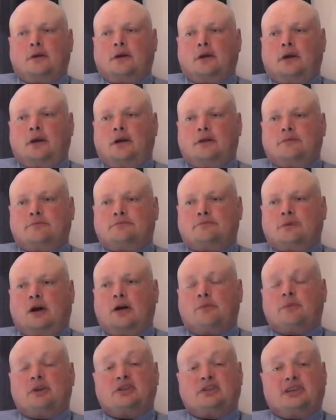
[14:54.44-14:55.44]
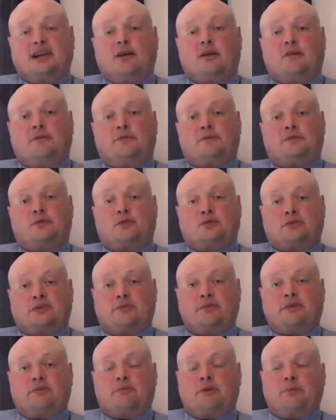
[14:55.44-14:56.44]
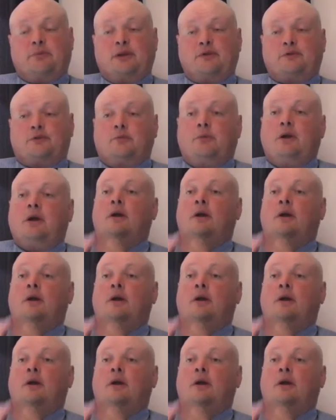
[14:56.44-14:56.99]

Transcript: I myself saw something in my bedroom